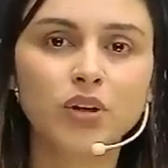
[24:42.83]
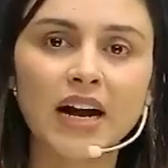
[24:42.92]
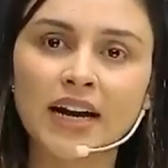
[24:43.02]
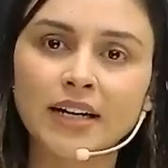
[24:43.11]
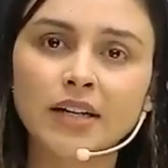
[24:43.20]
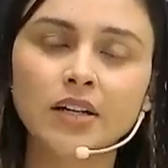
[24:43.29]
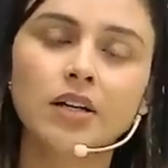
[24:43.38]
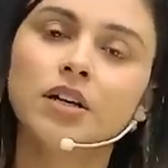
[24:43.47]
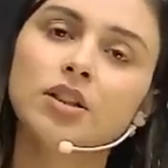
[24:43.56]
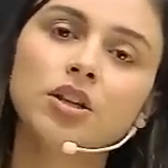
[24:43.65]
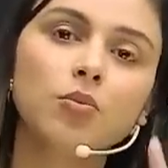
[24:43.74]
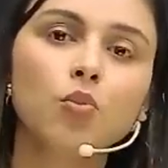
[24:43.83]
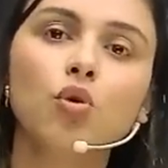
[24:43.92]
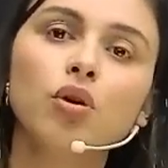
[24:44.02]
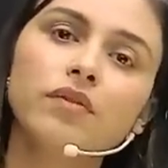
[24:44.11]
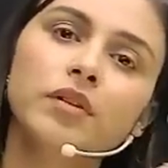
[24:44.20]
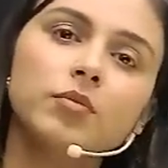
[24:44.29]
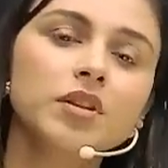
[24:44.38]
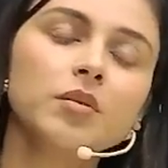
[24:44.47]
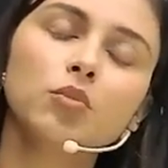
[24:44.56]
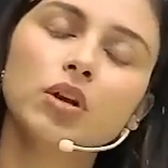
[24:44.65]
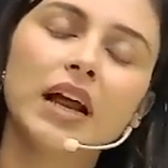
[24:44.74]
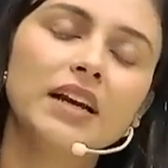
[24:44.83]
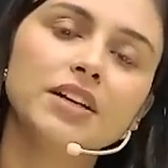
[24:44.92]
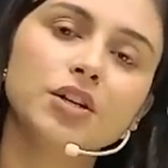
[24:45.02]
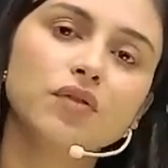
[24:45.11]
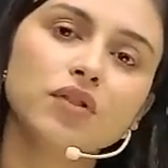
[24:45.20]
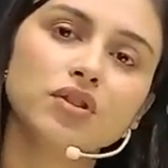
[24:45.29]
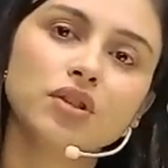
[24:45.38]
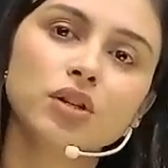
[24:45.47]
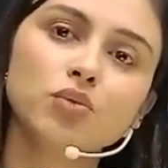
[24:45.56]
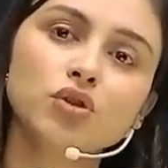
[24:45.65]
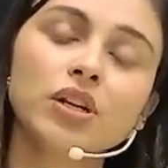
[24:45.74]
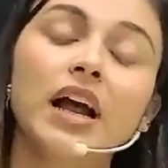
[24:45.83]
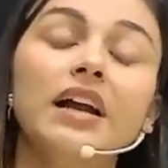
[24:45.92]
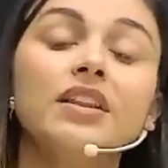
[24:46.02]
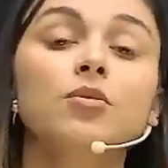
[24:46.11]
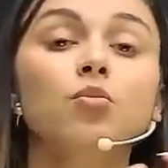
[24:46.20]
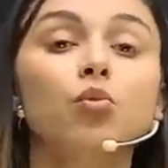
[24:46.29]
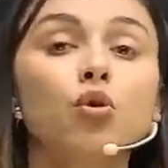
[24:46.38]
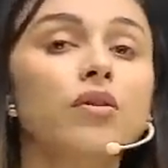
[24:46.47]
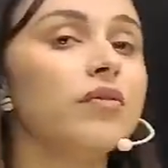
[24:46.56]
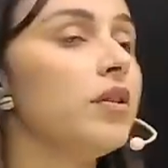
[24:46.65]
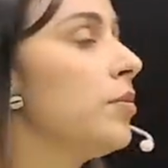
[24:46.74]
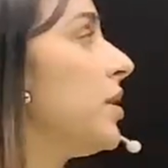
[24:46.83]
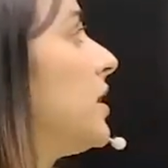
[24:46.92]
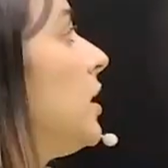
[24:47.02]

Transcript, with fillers: added, the more will be the molality of the solution and the more will be the